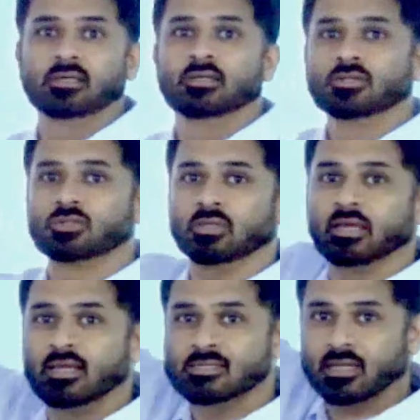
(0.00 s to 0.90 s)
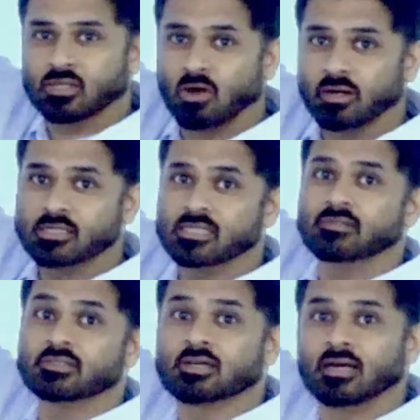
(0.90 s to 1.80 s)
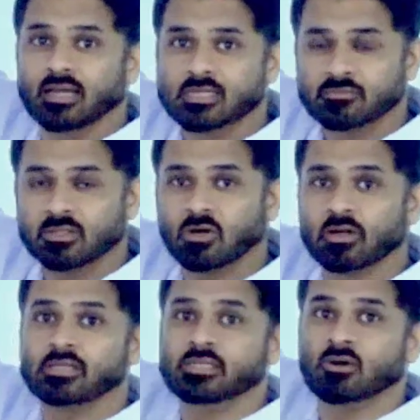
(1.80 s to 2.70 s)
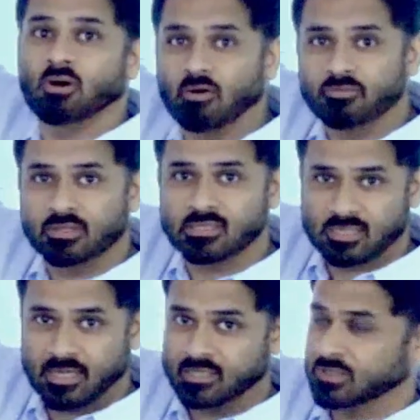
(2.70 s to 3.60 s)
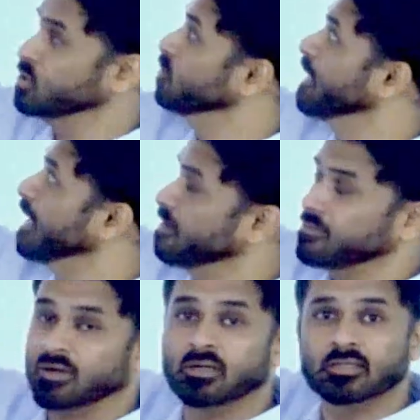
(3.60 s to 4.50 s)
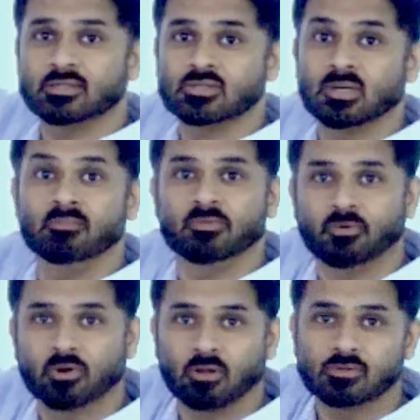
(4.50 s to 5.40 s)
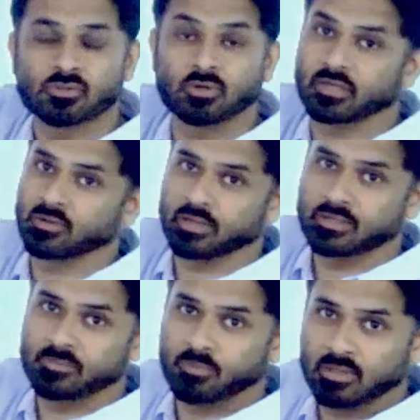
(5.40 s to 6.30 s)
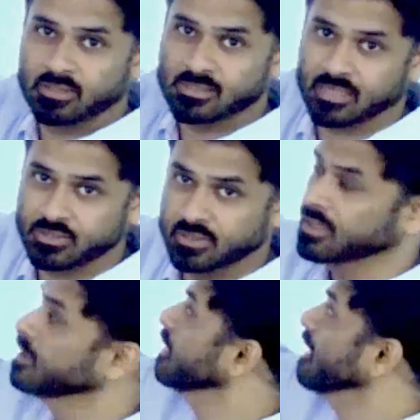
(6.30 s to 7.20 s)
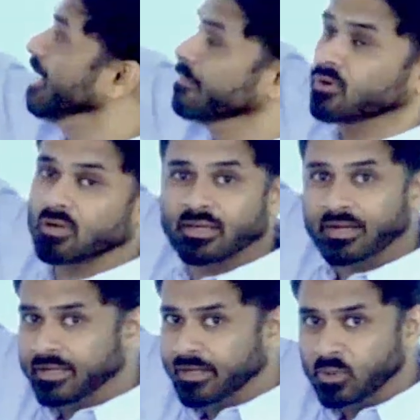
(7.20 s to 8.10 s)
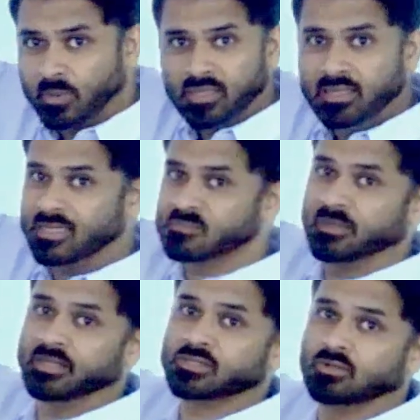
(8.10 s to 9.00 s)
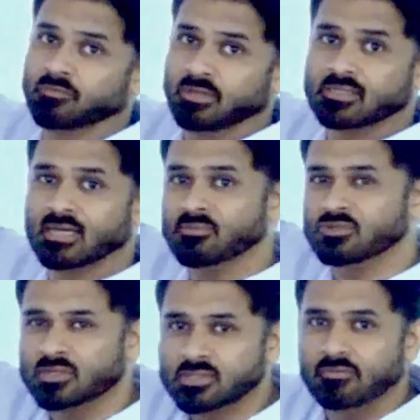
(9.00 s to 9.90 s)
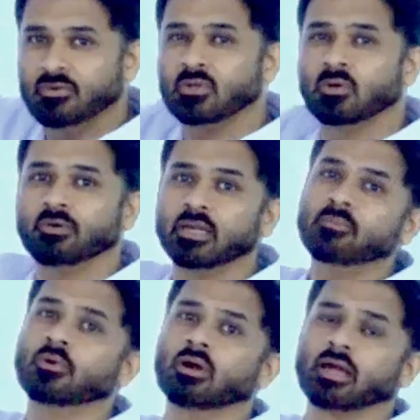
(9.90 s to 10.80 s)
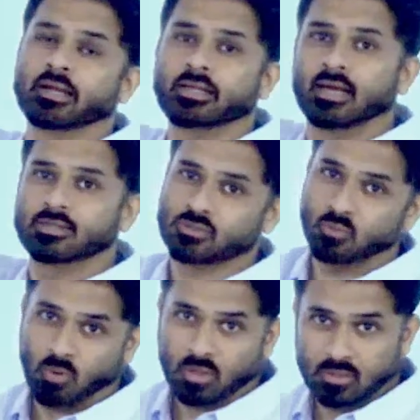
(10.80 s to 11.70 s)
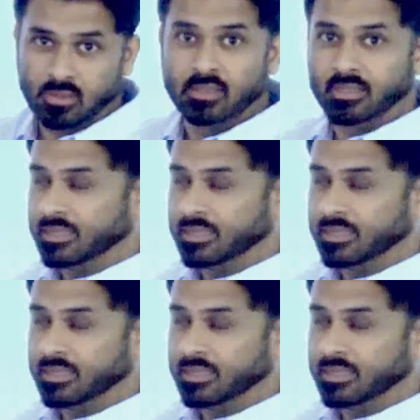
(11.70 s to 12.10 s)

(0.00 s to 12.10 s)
So there is an authority, this is a collective authority of the state. You may have heard this term before also in your Indian polity session. I am not getting into any explanation of this. I am just giving you a very broad idea as to what is